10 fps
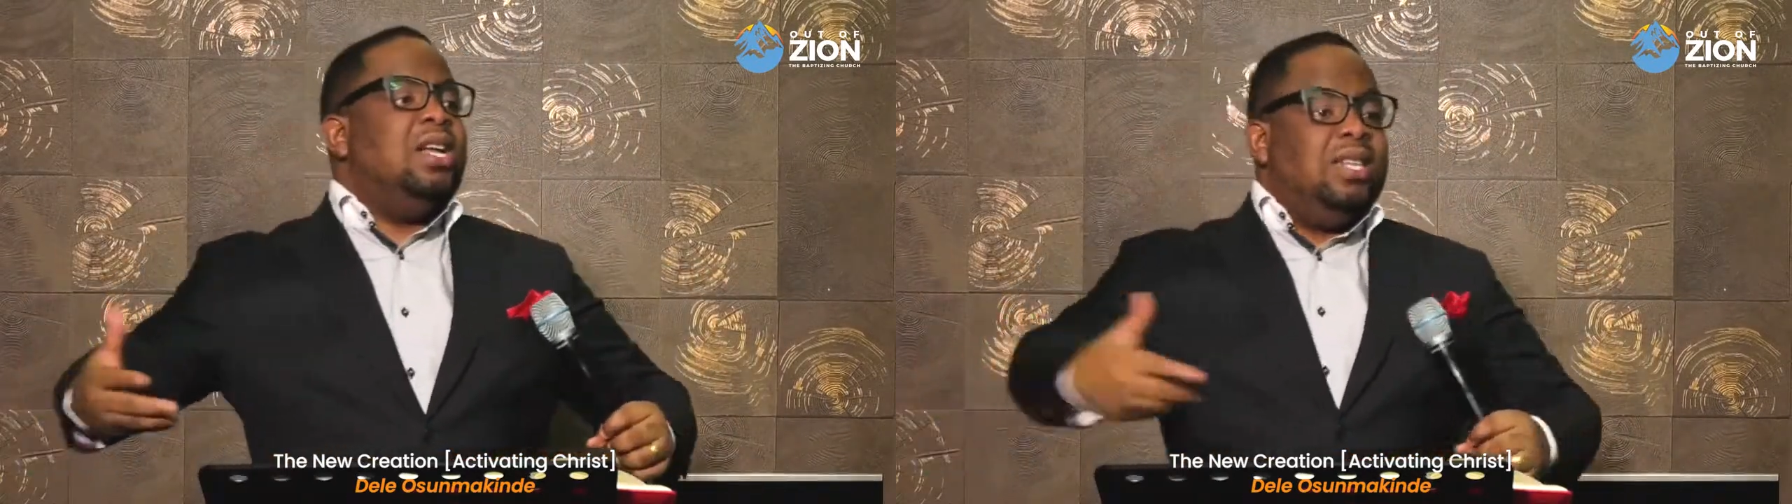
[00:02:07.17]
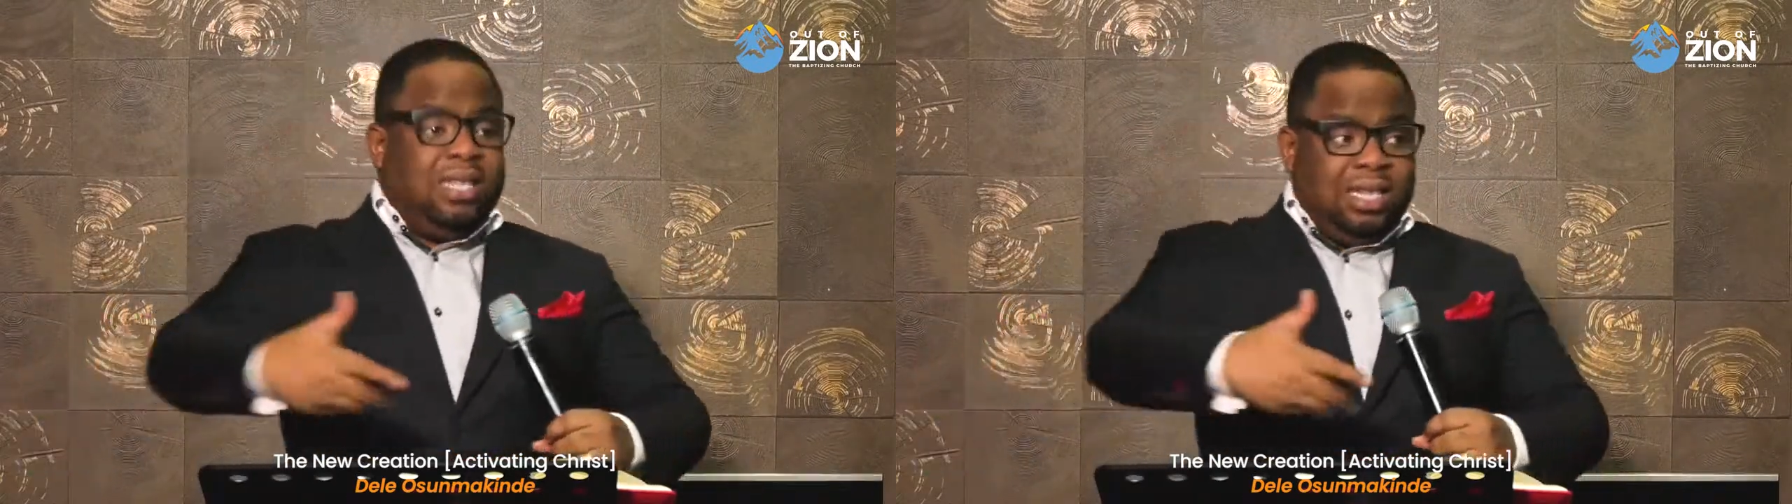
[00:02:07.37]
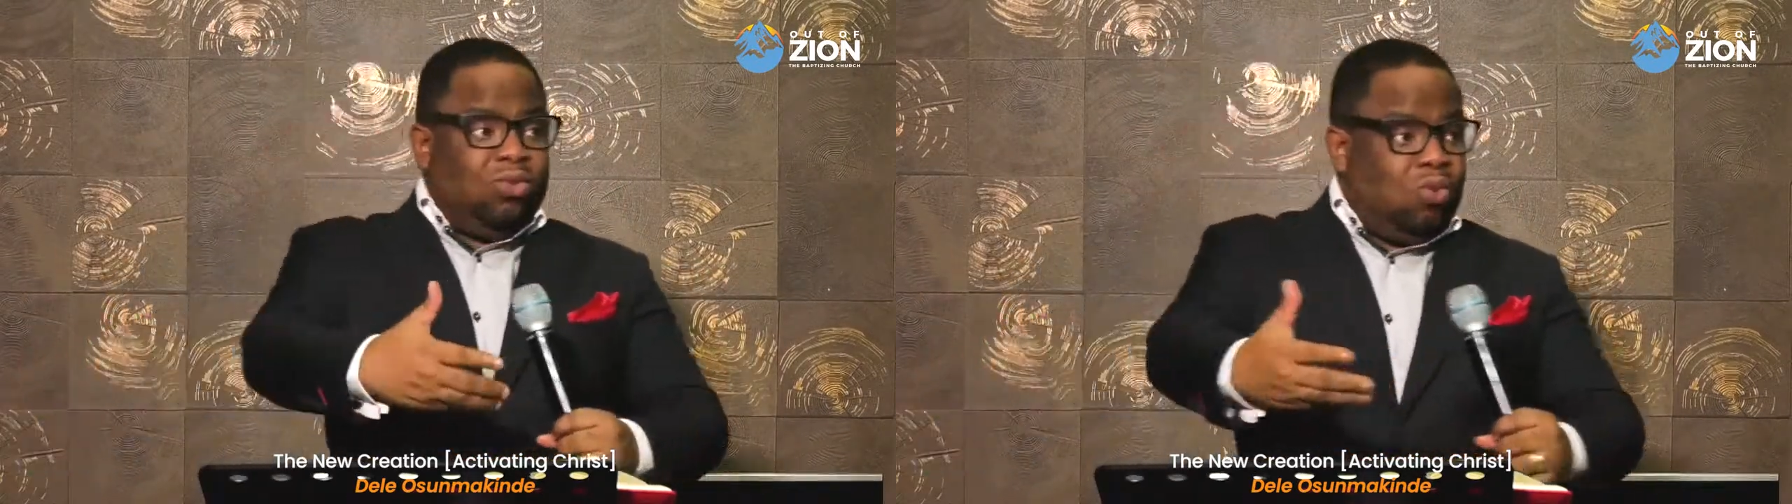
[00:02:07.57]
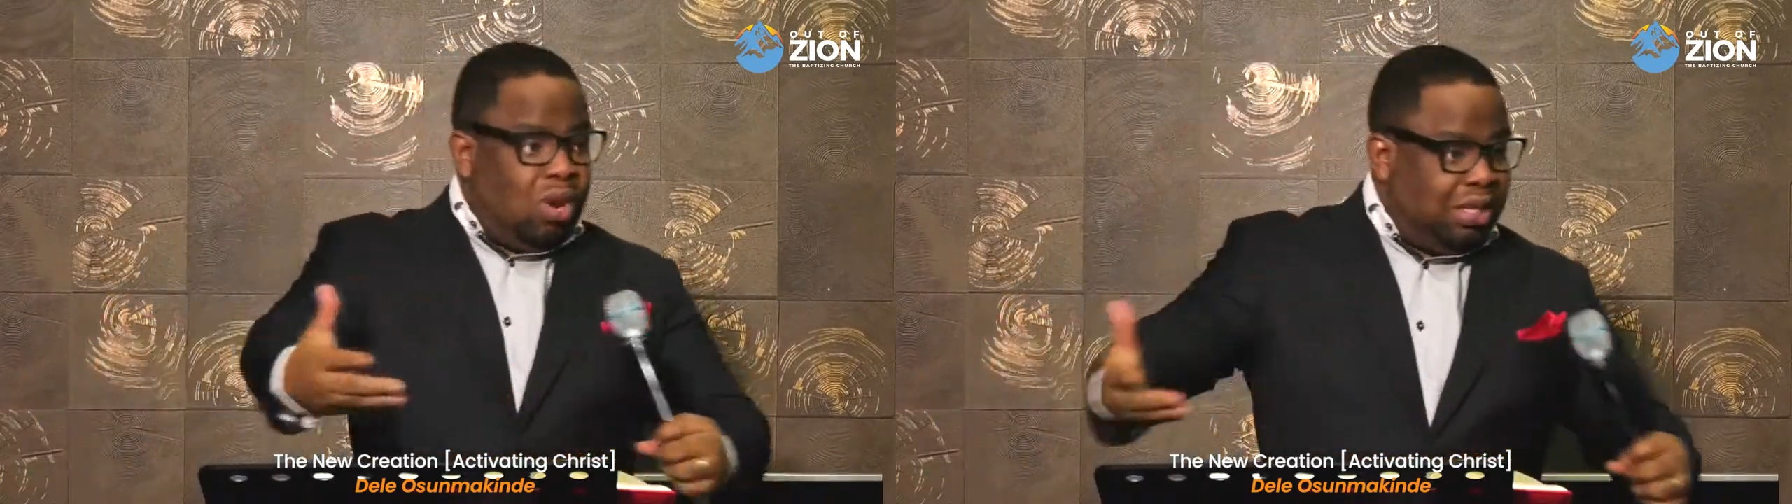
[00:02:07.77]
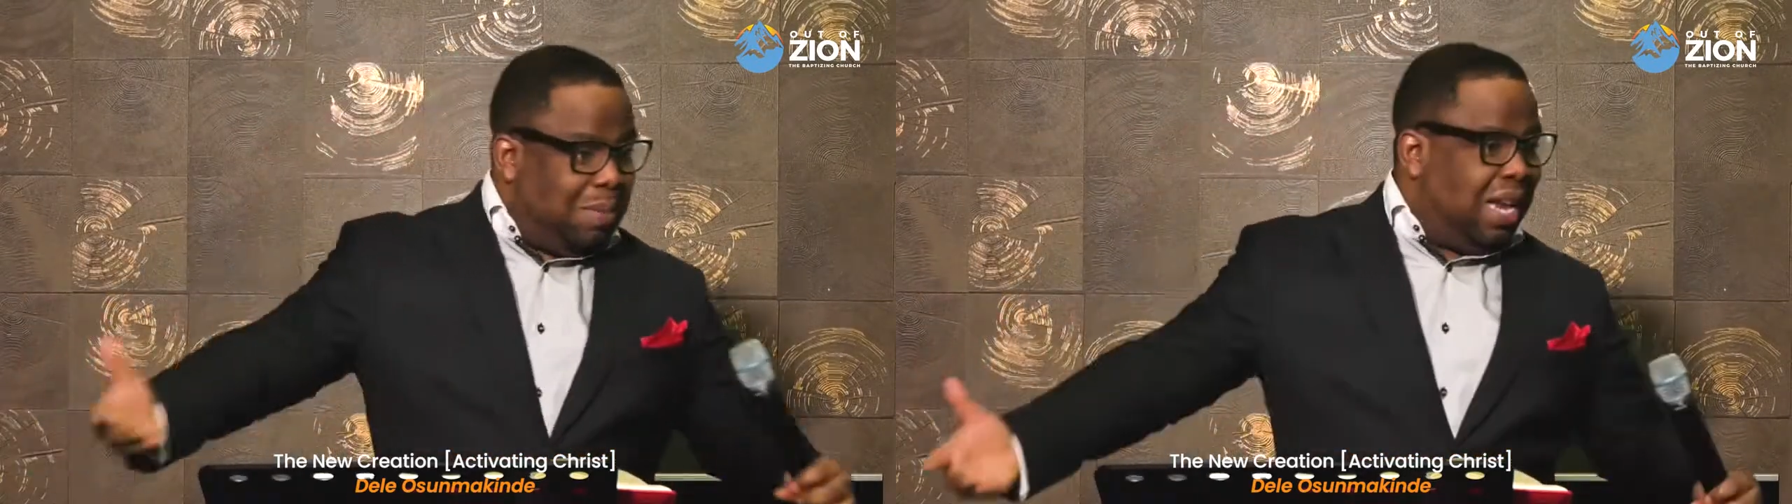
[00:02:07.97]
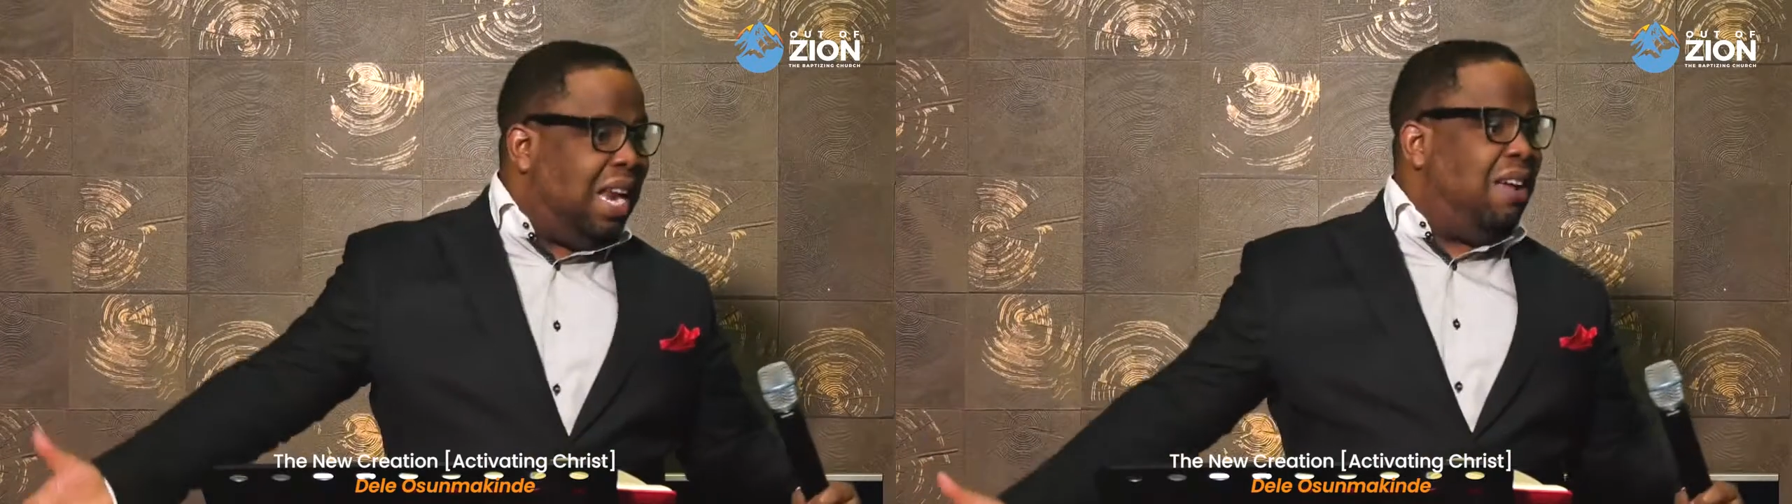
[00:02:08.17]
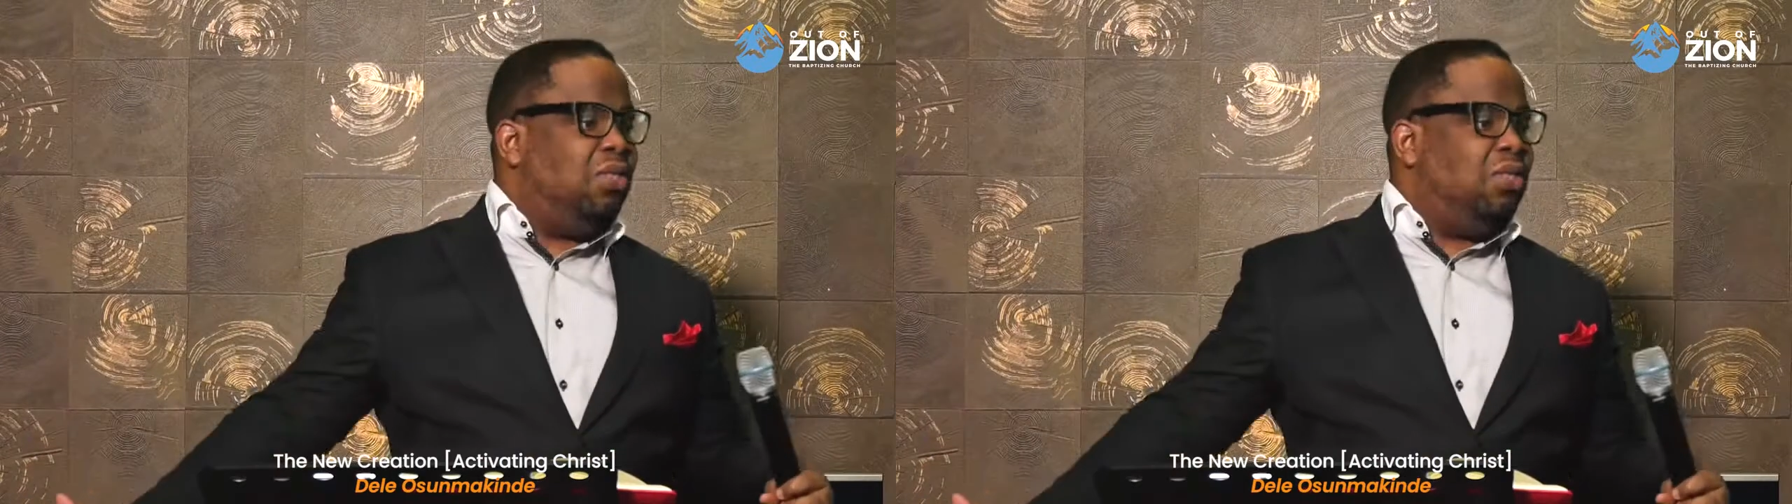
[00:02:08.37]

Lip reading: this is what my life